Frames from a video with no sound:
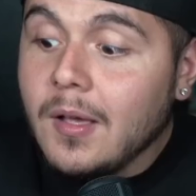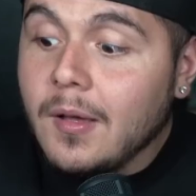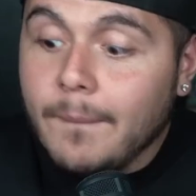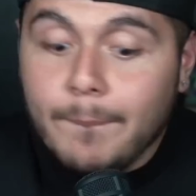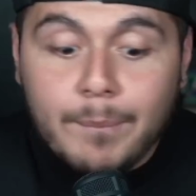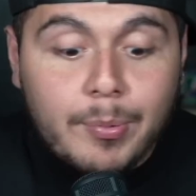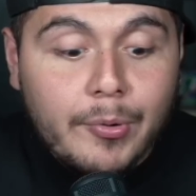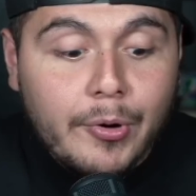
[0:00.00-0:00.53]

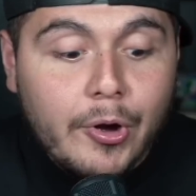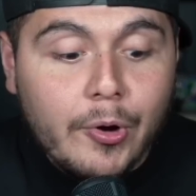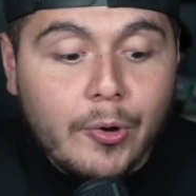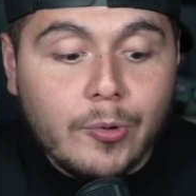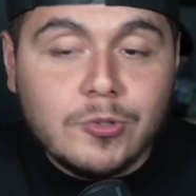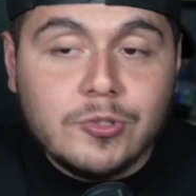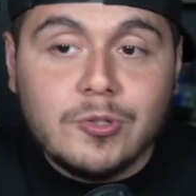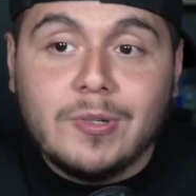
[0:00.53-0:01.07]

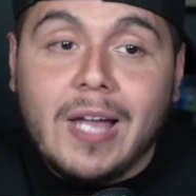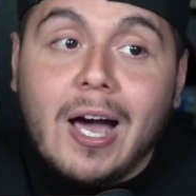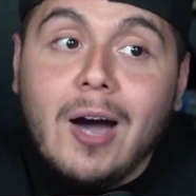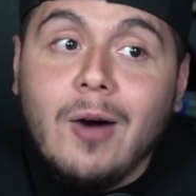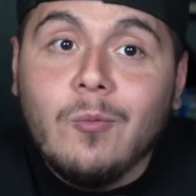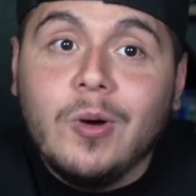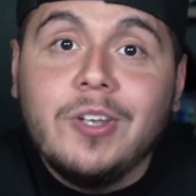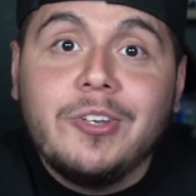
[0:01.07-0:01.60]
Bro, so now
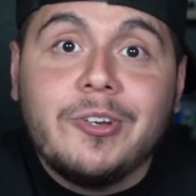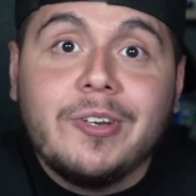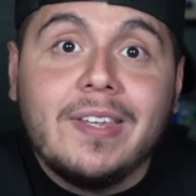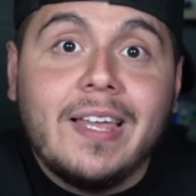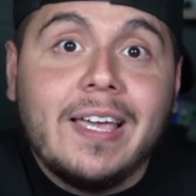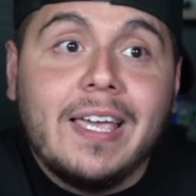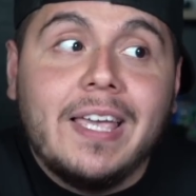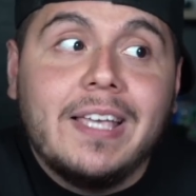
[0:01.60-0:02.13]
I'm wondering,
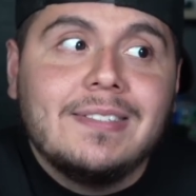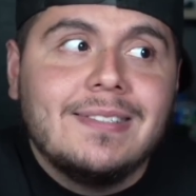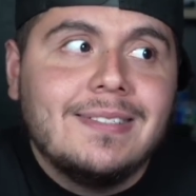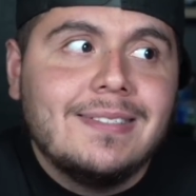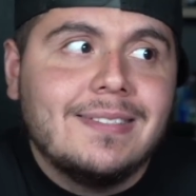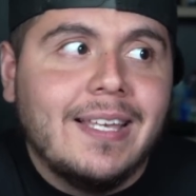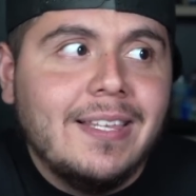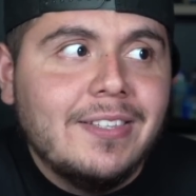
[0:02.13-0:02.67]
like, is he
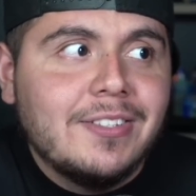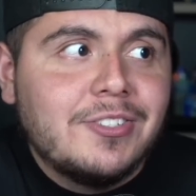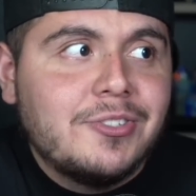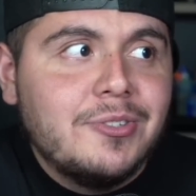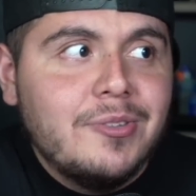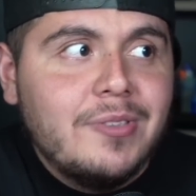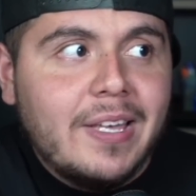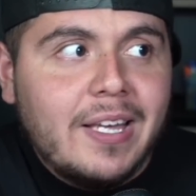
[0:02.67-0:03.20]
saying the
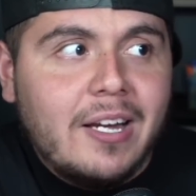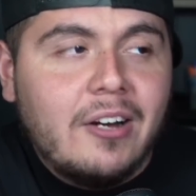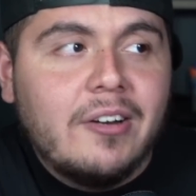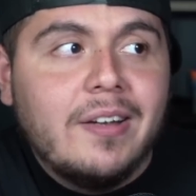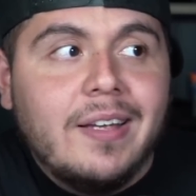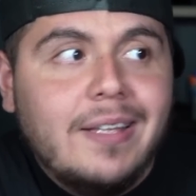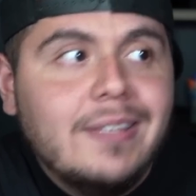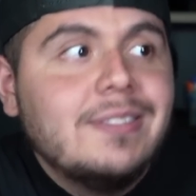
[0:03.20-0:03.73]
truth? Like,
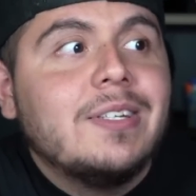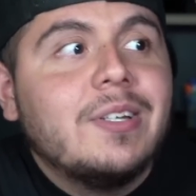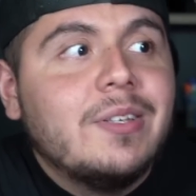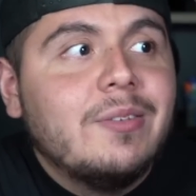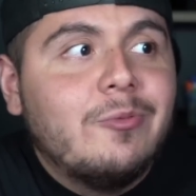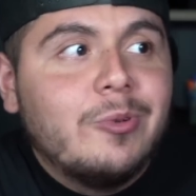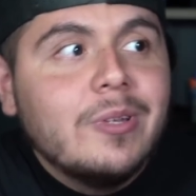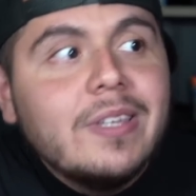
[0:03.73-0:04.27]
is
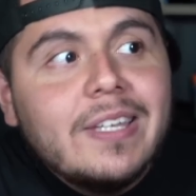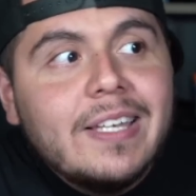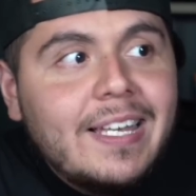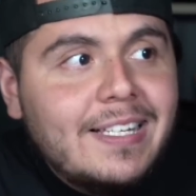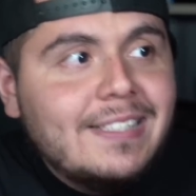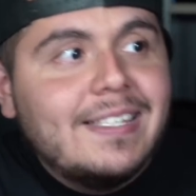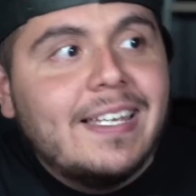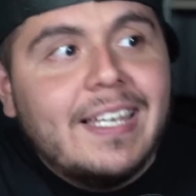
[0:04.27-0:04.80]
it really
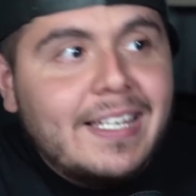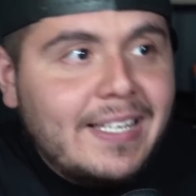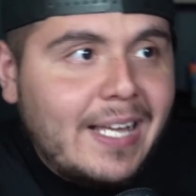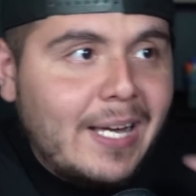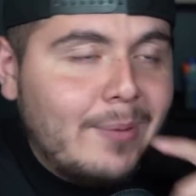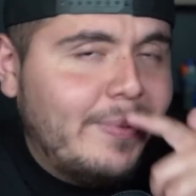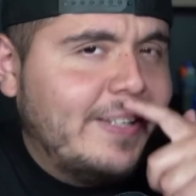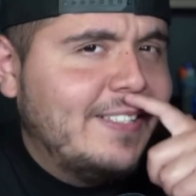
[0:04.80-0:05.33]
getting taken
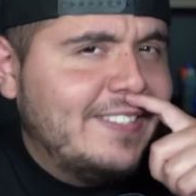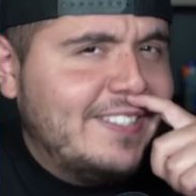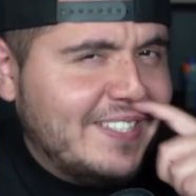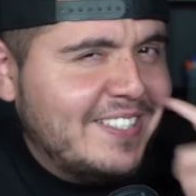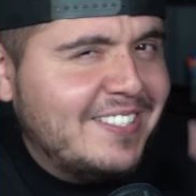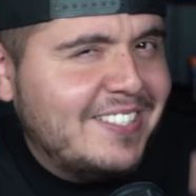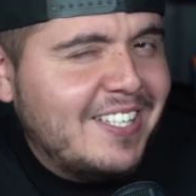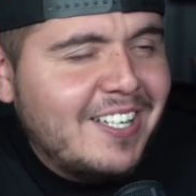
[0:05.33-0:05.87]
down by
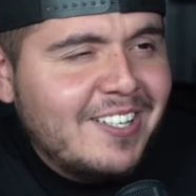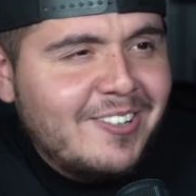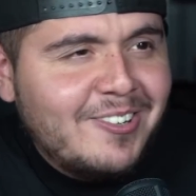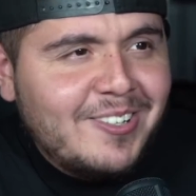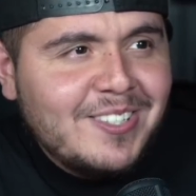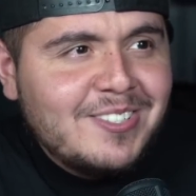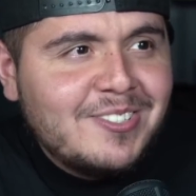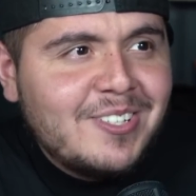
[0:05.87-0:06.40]
TikTok
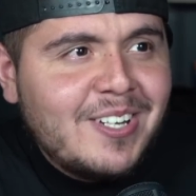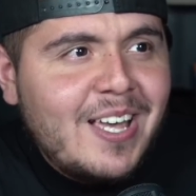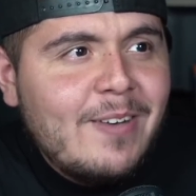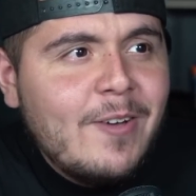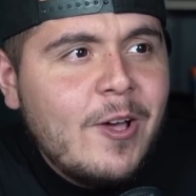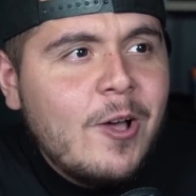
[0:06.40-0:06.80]
or Instagram?